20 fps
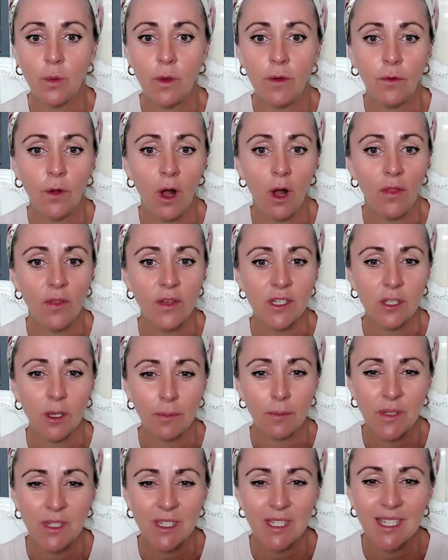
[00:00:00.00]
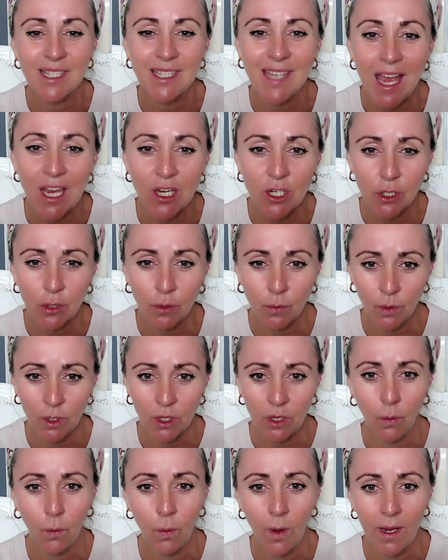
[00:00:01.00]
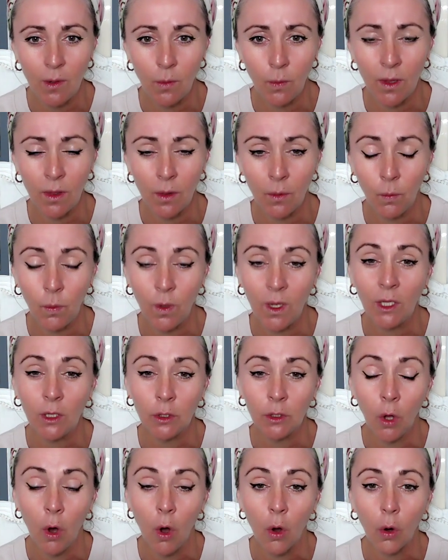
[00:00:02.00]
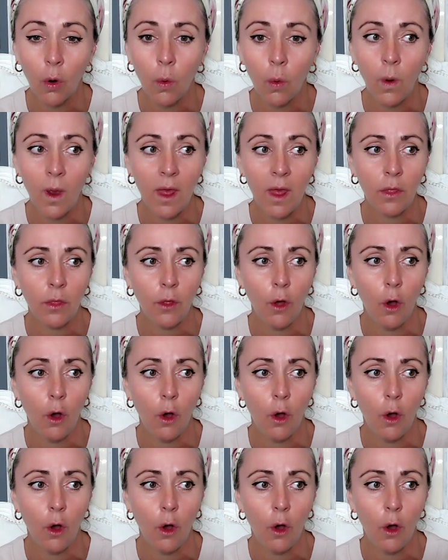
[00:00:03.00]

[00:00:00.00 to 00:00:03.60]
we've got this obsession with the way we, we look with